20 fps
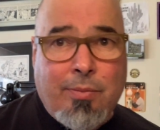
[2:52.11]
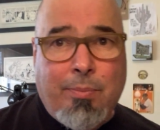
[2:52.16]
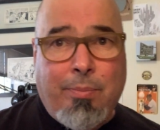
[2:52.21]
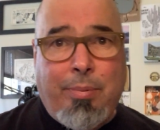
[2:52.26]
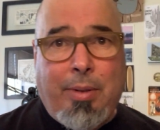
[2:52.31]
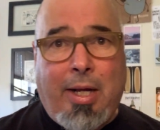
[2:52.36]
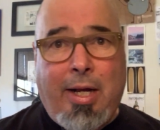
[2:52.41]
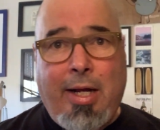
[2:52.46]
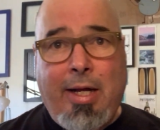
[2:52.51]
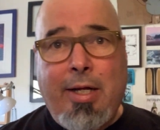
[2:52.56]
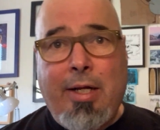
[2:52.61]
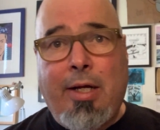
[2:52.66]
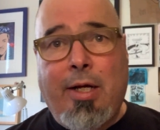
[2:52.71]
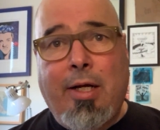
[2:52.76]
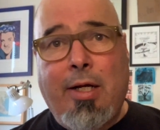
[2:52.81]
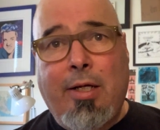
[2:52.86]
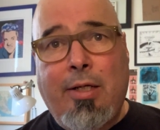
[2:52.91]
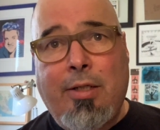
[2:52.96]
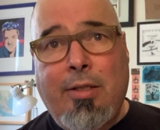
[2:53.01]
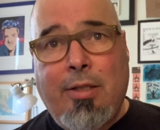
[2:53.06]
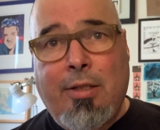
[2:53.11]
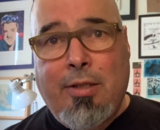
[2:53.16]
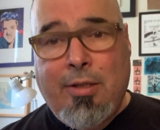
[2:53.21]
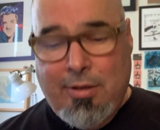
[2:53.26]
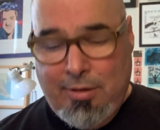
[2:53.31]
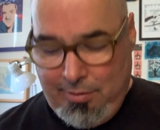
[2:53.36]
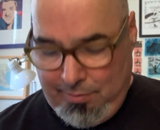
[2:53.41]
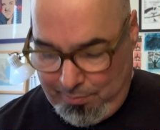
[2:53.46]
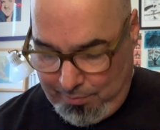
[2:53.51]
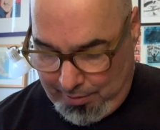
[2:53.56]
by
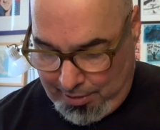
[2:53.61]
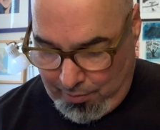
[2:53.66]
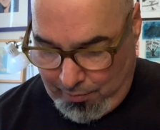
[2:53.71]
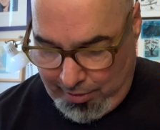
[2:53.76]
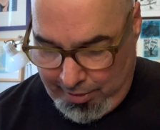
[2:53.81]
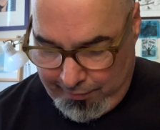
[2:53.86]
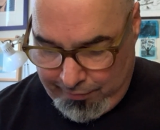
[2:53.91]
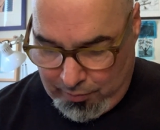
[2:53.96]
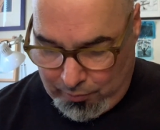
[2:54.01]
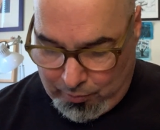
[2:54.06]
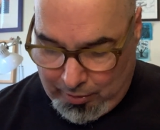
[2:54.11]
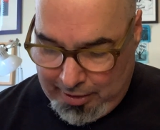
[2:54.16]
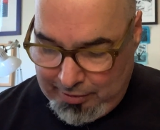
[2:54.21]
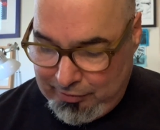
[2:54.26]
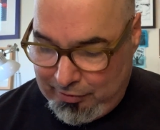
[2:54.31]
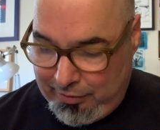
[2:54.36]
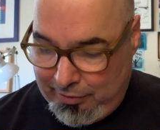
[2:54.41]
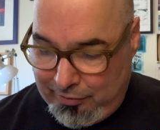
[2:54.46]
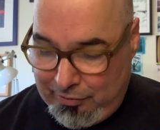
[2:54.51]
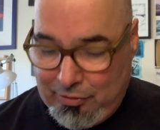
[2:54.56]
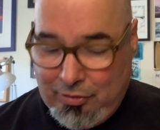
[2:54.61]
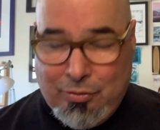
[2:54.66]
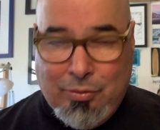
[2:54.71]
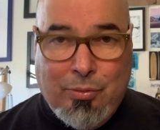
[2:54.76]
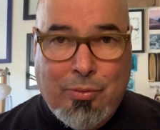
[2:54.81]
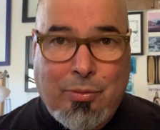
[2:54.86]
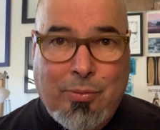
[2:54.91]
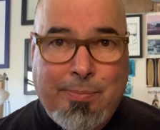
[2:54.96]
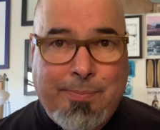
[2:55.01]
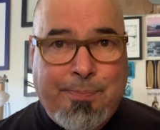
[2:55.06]
way of The Residents,
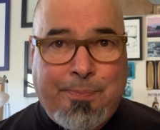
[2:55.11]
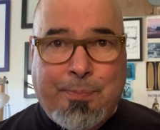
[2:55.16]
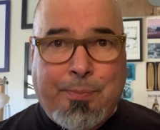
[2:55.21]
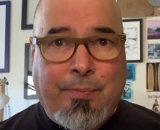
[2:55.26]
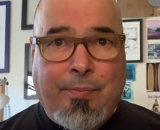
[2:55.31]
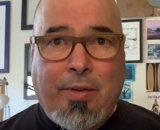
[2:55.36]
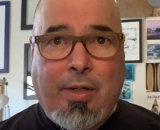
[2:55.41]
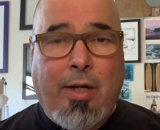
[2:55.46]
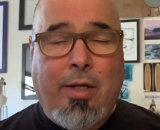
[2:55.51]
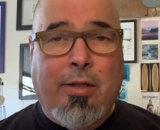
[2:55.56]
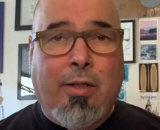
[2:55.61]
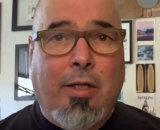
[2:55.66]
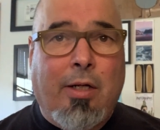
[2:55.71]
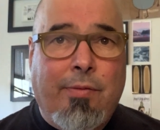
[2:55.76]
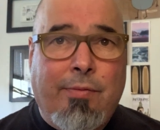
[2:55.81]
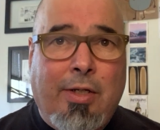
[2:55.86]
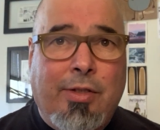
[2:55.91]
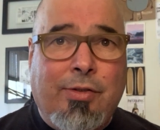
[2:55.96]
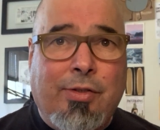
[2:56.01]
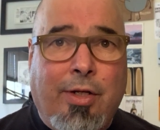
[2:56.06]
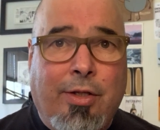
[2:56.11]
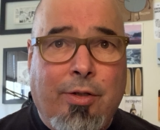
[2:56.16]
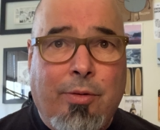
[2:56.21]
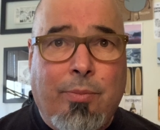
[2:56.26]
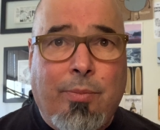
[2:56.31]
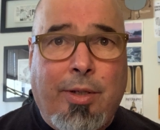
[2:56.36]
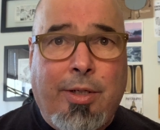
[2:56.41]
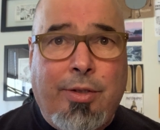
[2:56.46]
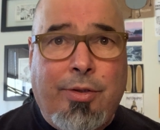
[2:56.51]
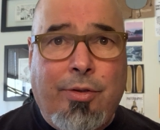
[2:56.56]
who I love. I saw them,
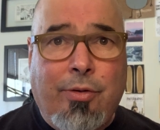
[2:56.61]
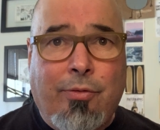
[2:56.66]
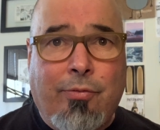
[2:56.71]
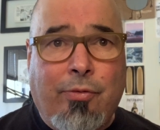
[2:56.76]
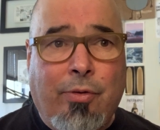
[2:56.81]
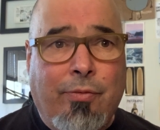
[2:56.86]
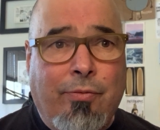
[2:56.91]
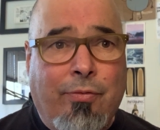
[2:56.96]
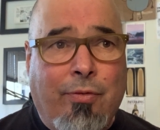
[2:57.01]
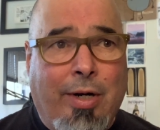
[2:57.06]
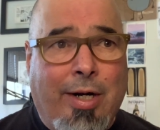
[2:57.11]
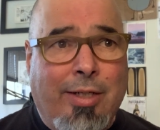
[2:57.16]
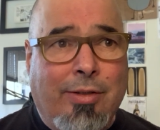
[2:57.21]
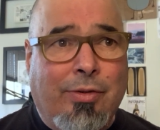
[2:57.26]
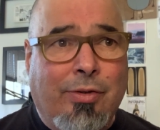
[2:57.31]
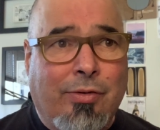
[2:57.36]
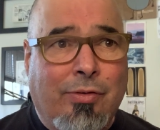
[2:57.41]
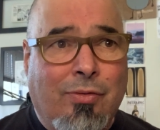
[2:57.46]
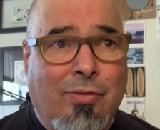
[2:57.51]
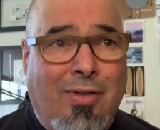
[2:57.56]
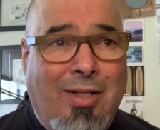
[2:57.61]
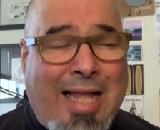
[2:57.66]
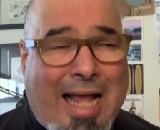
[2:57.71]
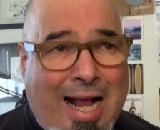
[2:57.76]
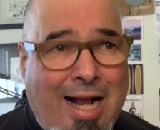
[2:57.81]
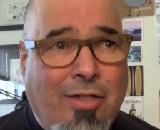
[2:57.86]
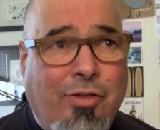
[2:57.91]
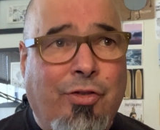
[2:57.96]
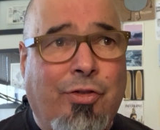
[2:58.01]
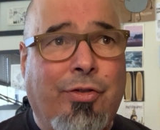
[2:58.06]
my dear friend Francis,
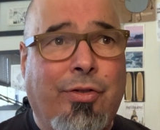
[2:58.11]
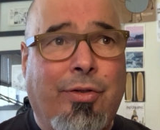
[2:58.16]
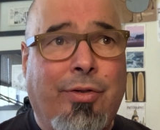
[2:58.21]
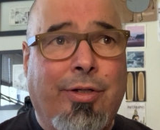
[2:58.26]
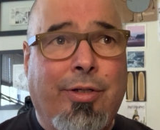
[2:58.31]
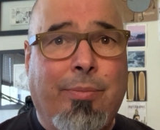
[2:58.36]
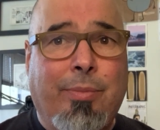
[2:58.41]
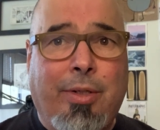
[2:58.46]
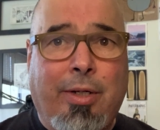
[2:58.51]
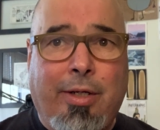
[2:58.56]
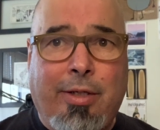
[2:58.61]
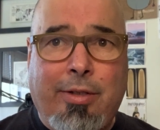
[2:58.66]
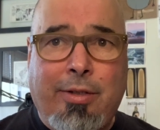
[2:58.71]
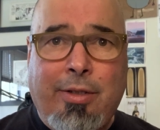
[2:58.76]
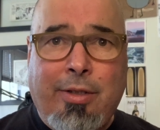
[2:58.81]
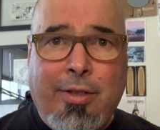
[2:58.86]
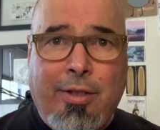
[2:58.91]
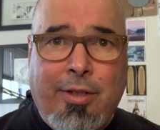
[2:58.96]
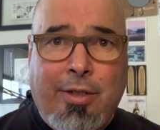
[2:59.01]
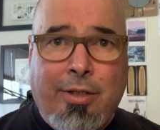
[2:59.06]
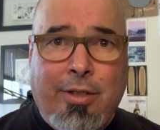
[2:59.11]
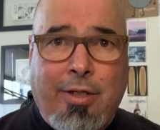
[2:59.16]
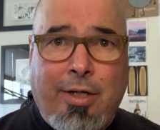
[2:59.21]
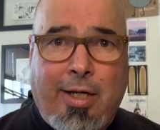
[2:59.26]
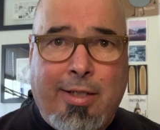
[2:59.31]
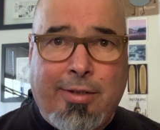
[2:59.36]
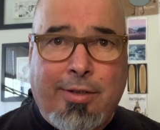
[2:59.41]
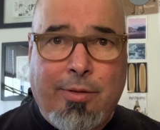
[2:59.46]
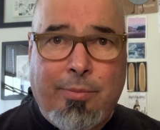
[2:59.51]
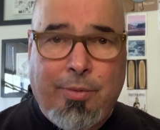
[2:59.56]
last year. Him and I
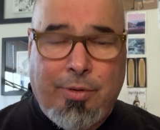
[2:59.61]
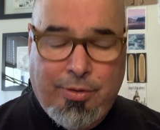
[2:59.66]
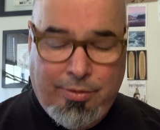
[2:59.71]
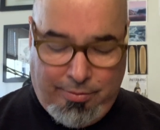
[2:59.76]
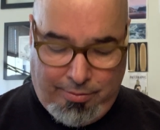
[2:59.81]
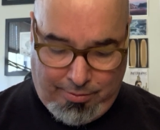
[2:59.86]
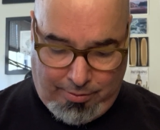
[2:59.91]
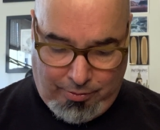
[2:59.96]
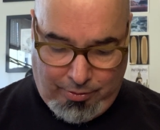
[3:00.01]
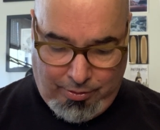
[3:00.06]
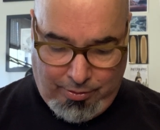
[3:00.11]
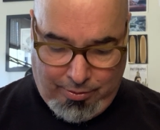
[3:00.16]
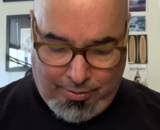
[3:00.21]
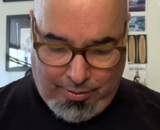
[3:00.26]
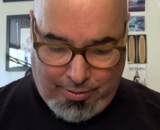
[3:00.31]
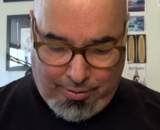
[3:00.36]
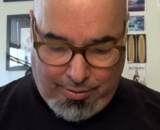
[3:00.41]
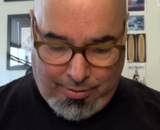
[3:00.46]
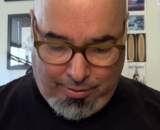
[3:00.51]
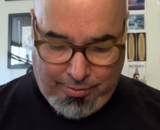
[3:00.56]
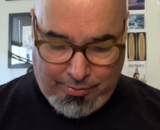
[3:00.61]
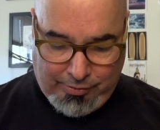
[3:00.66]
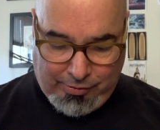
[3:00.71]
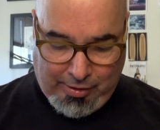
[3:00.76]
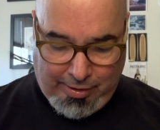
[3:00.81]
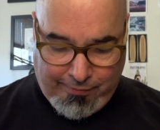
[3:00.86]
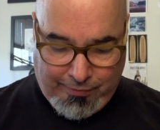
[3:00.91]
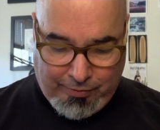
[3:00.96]
caught them in San